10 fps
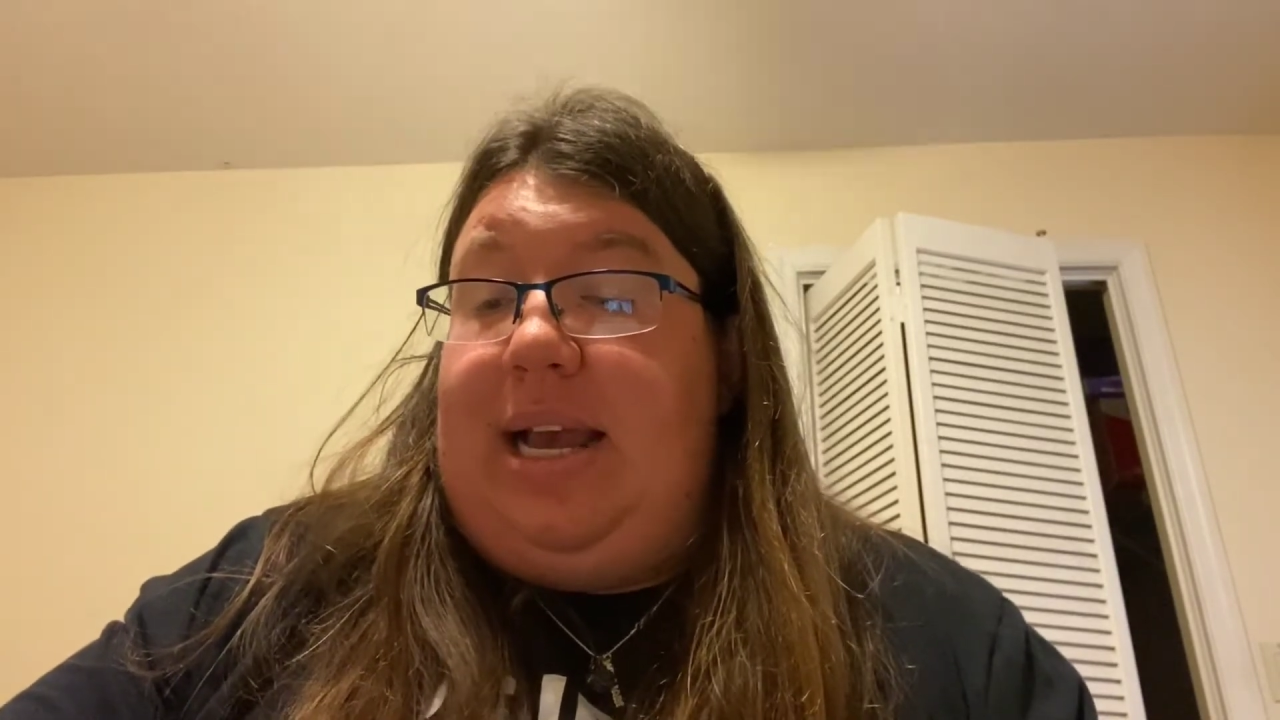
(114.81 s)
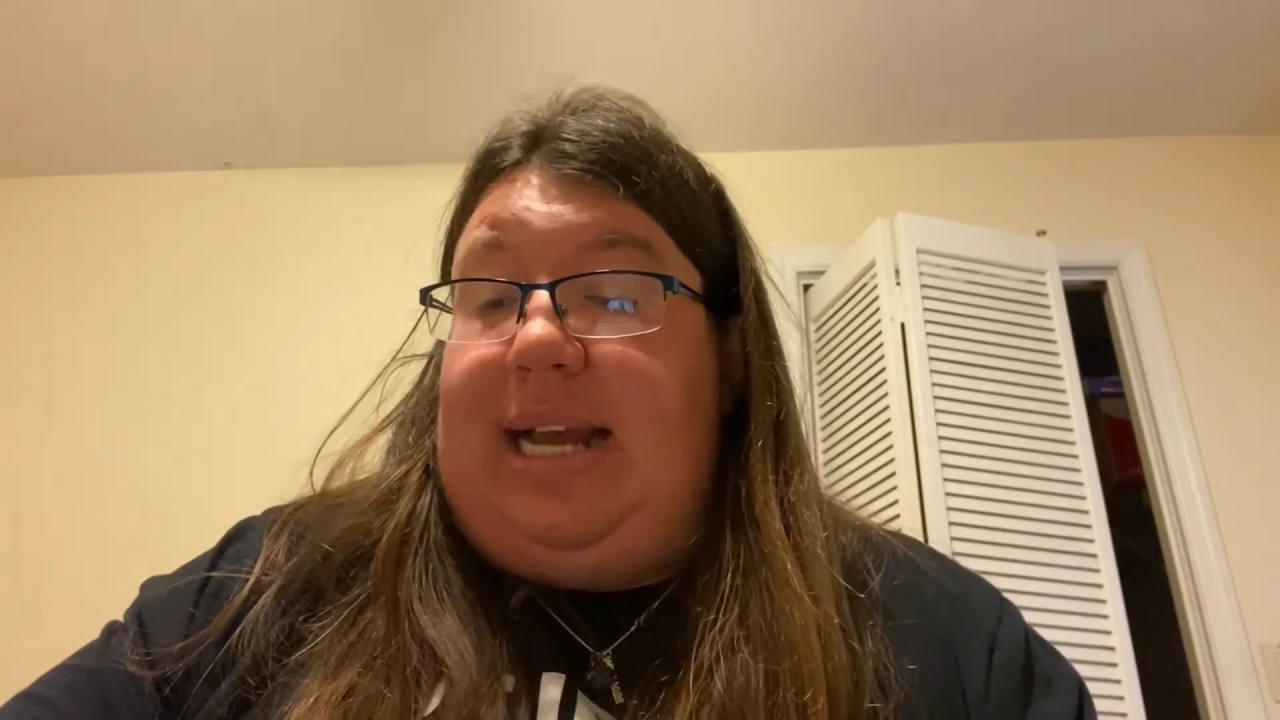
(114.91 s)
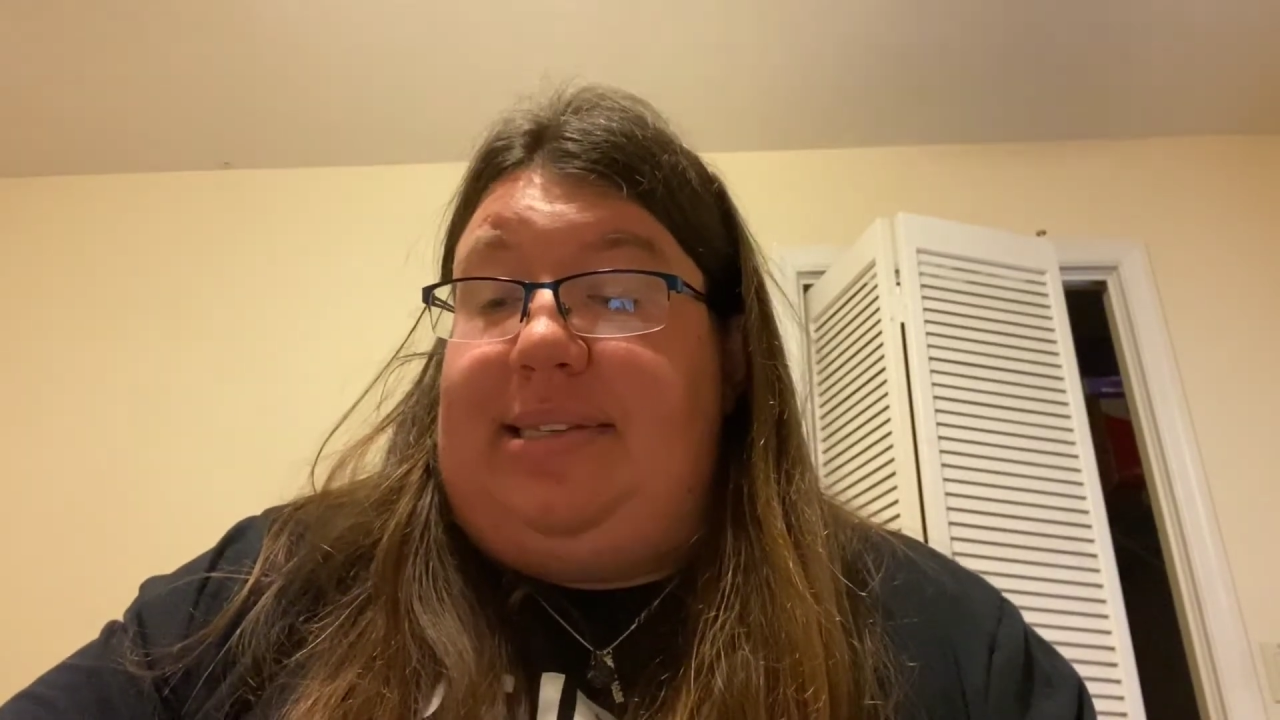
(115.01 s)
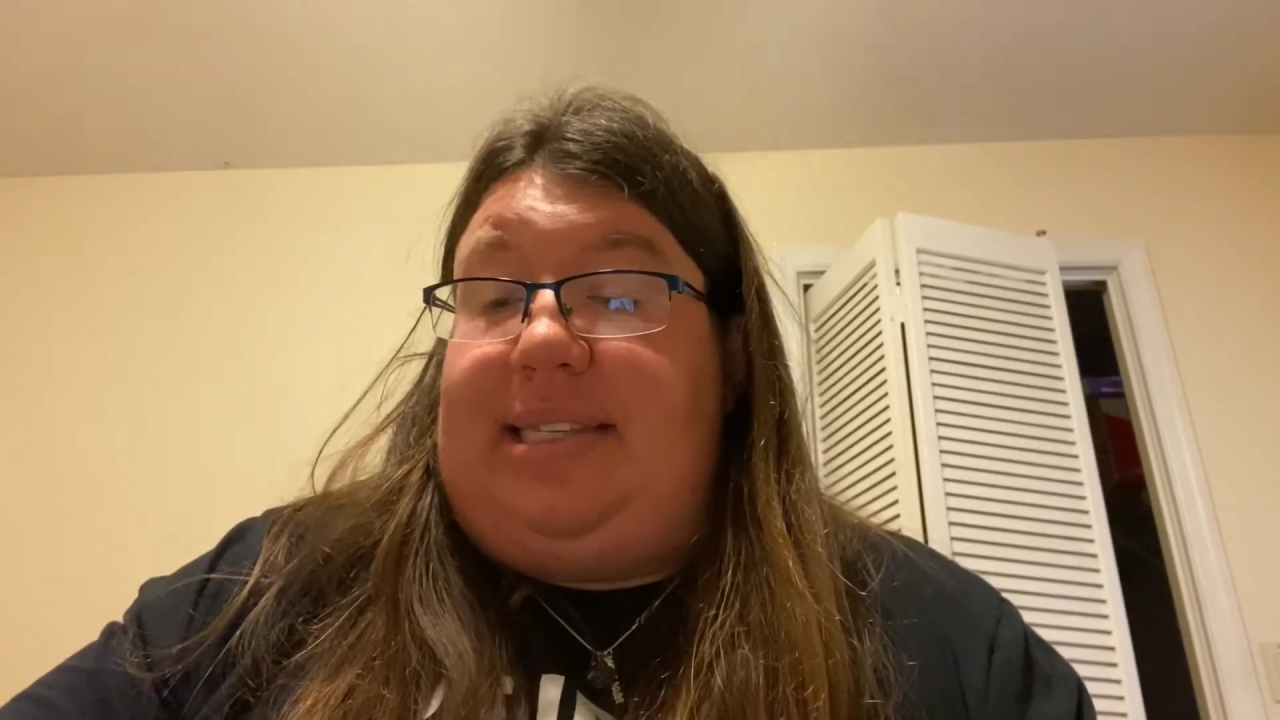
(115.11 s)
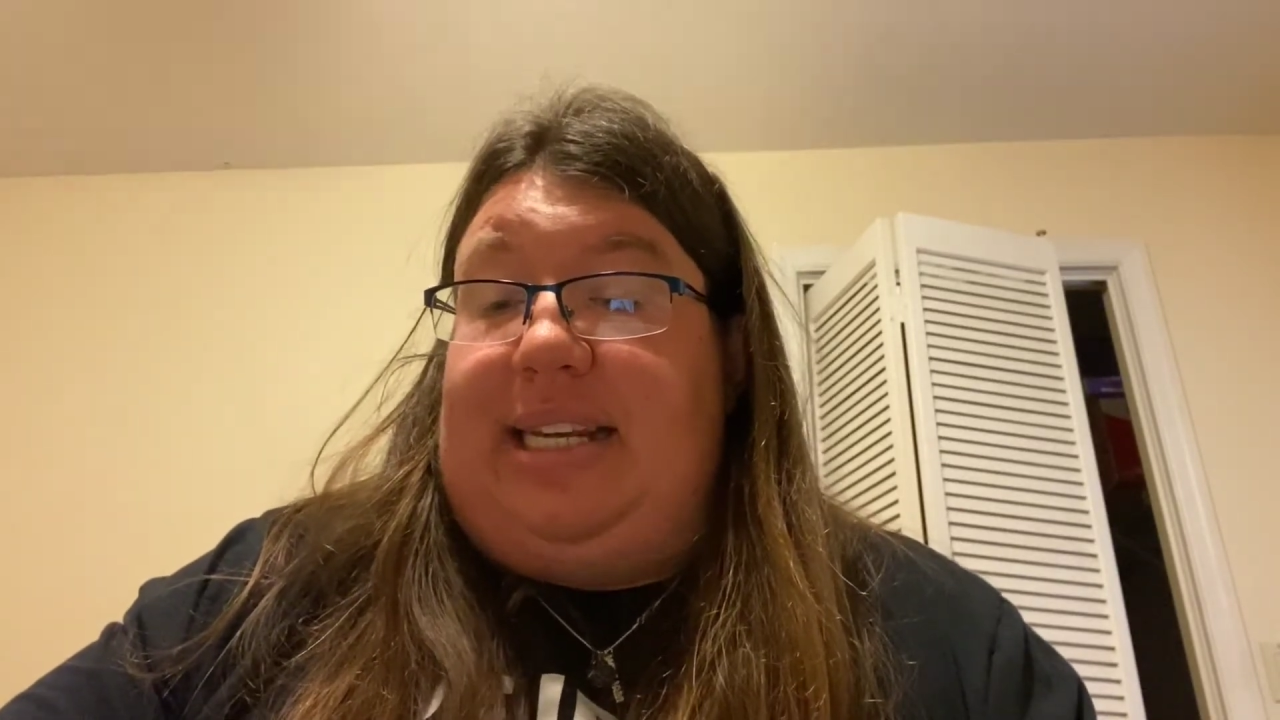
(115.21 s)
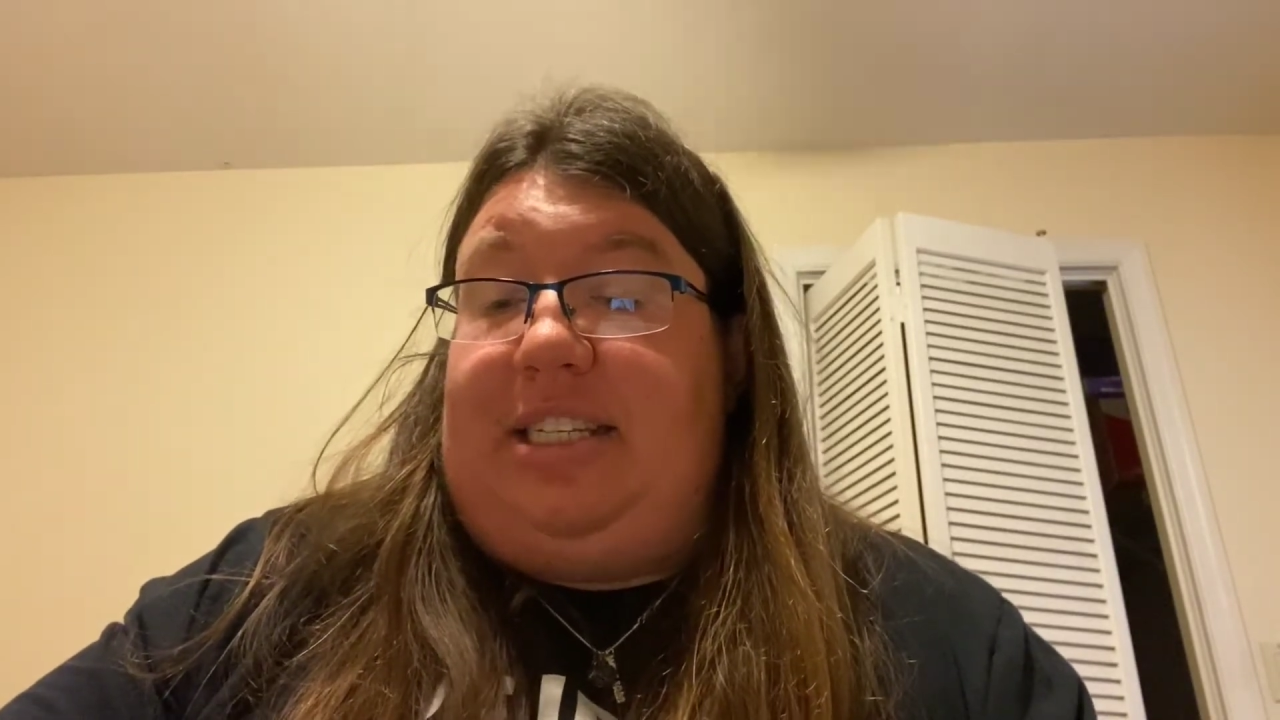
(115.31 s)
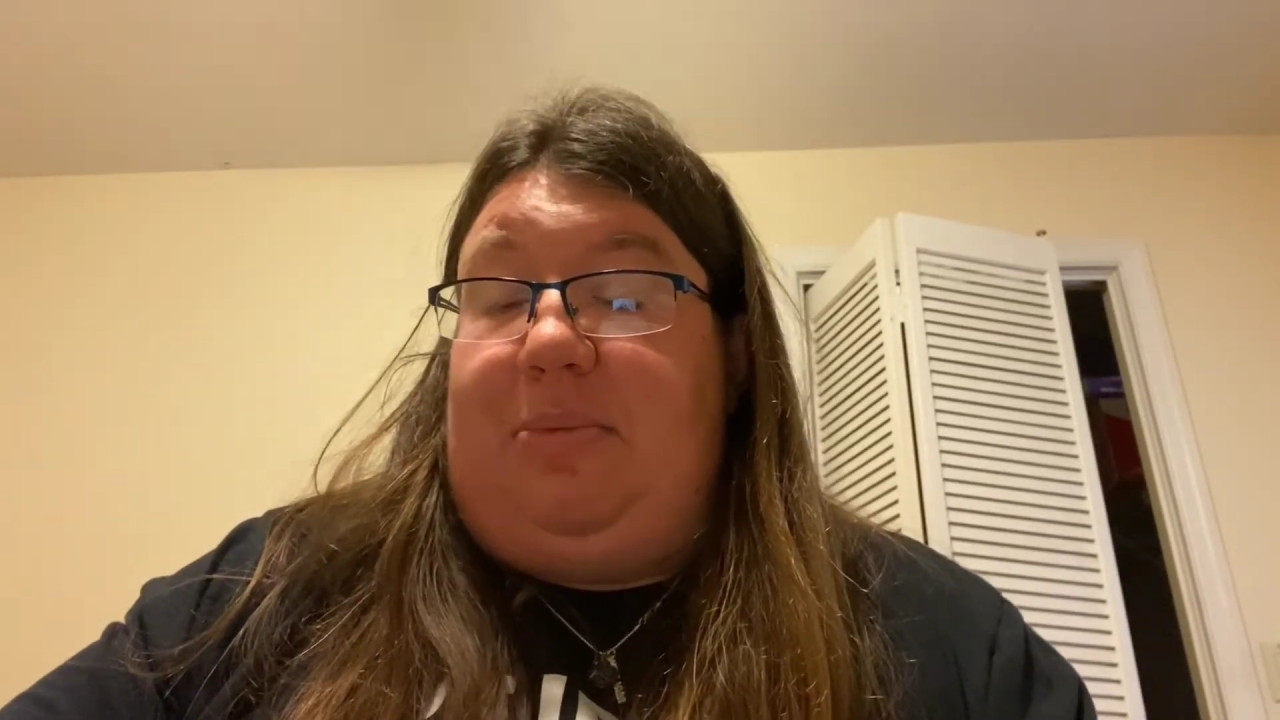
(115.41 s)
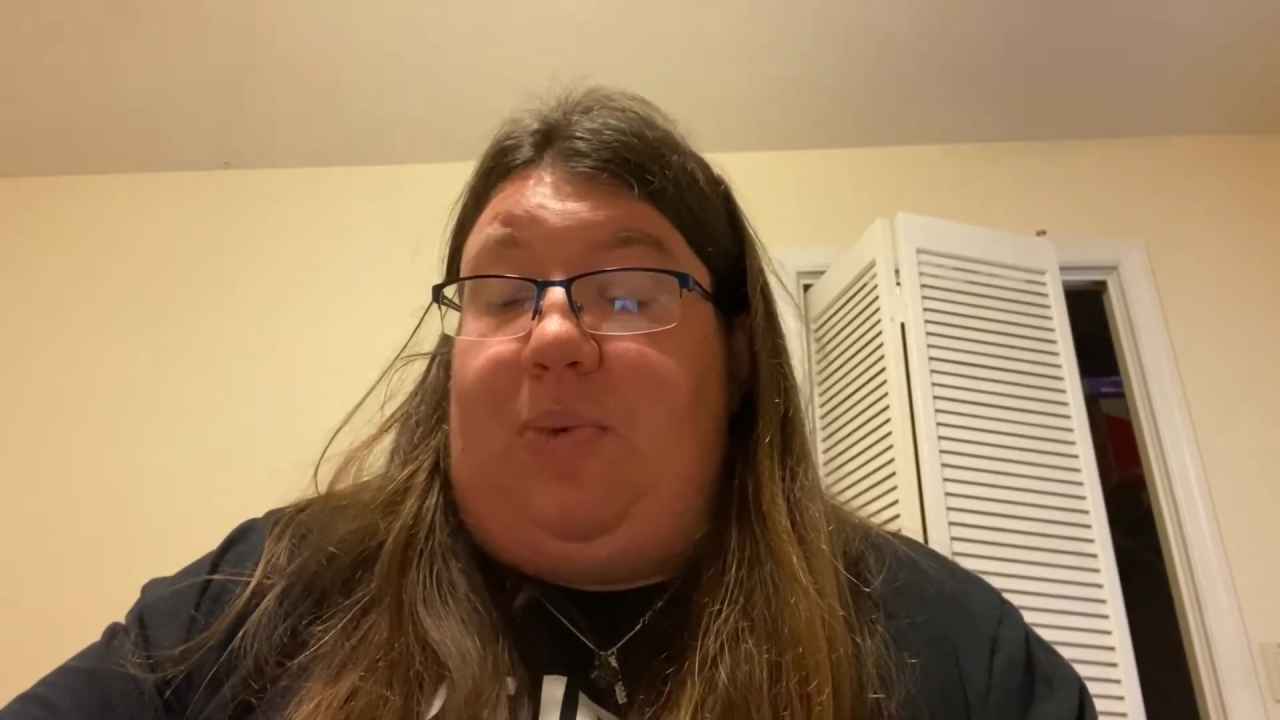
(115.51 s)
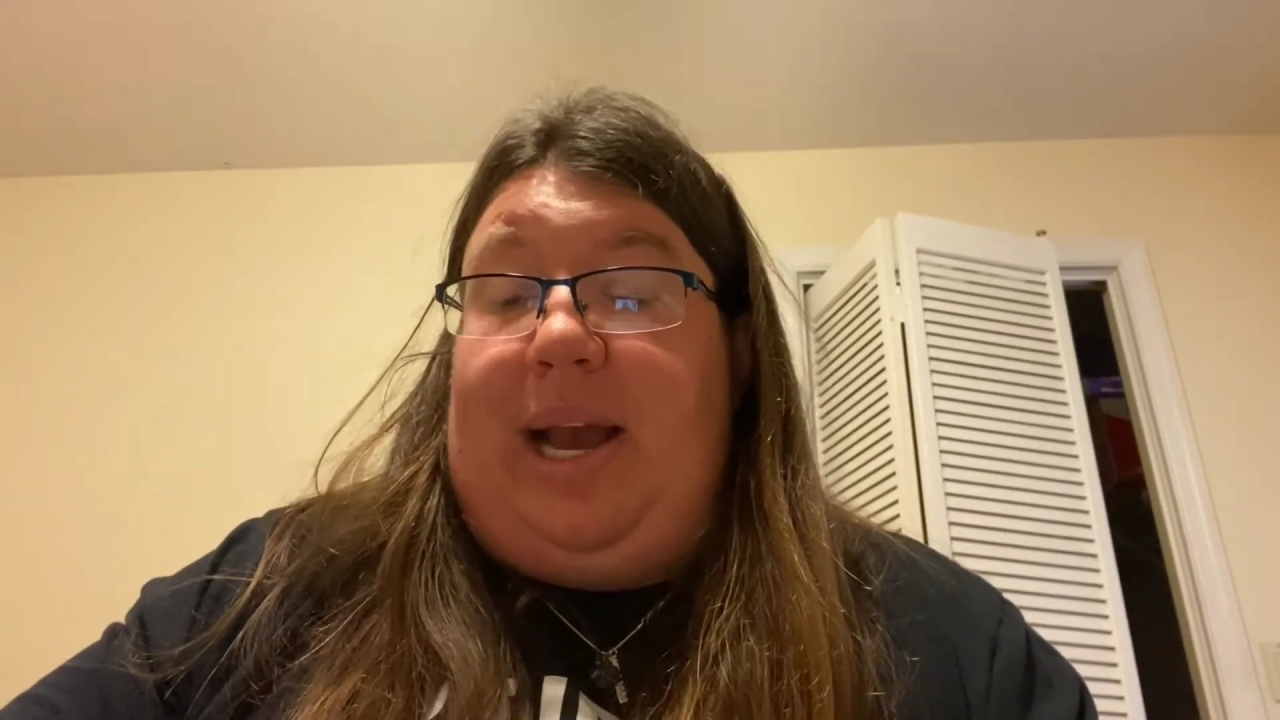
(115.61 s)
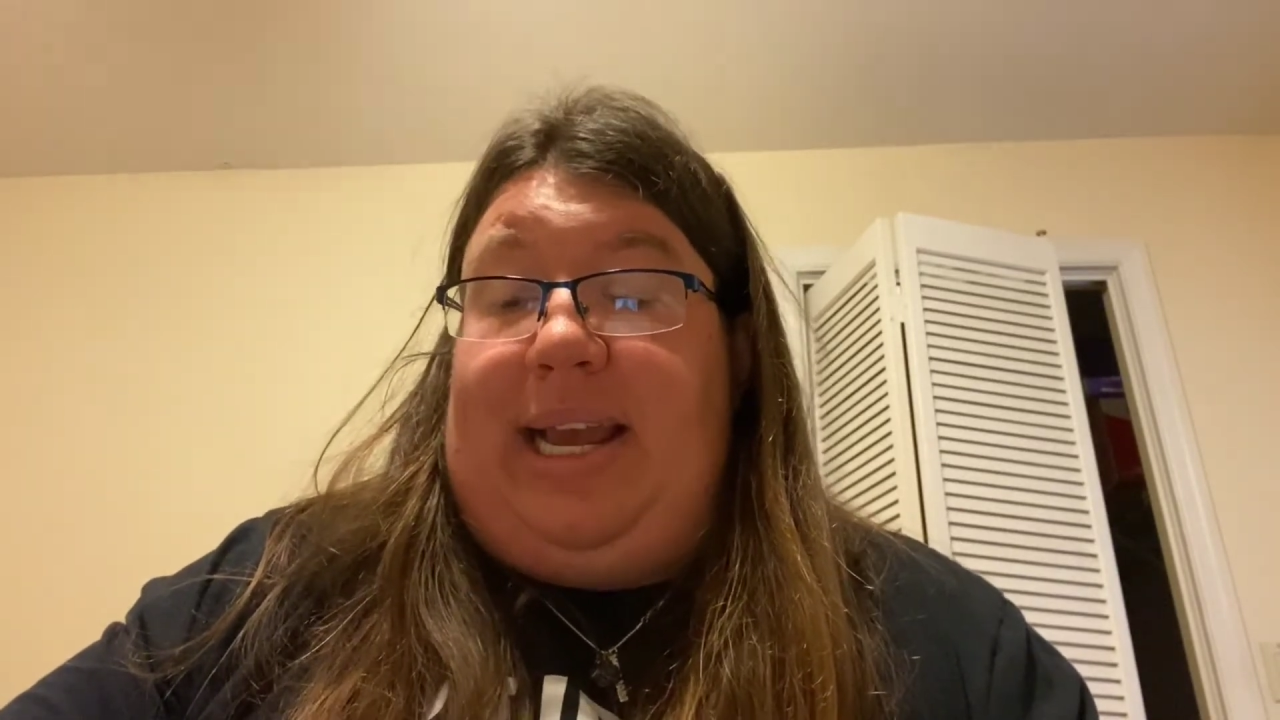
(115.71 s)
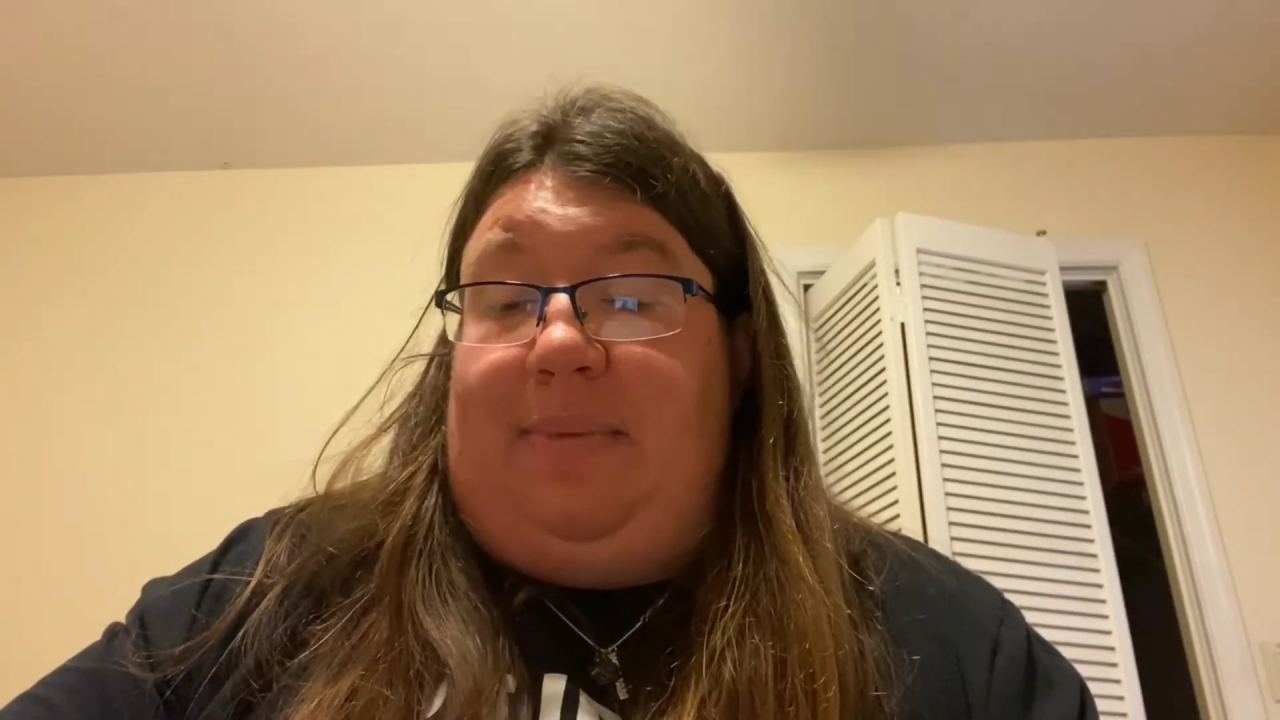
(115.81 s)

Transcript: and sent him away